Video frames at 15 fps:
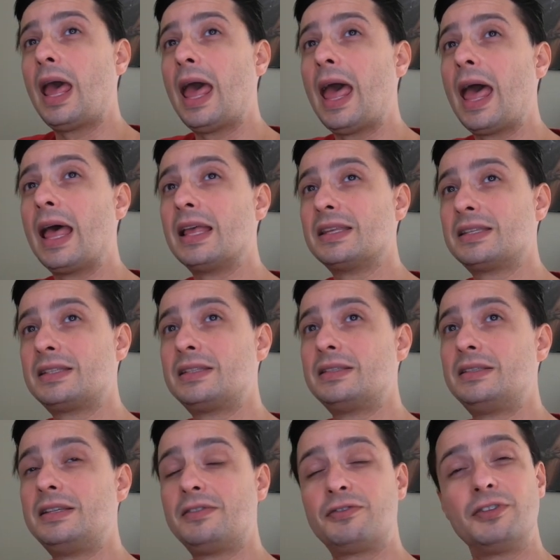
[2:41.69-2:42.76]
as
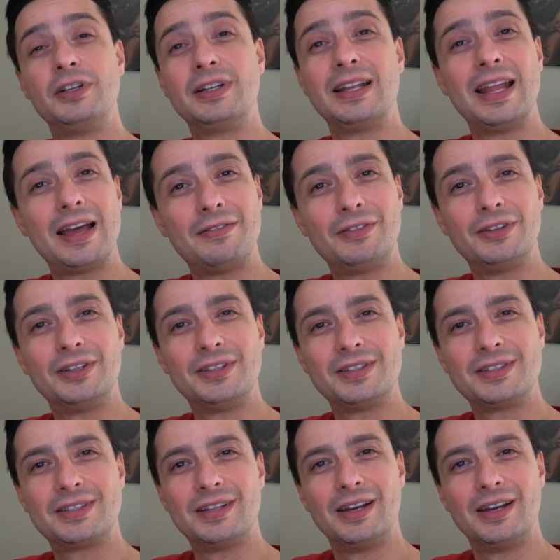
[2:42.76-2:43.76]
different levels.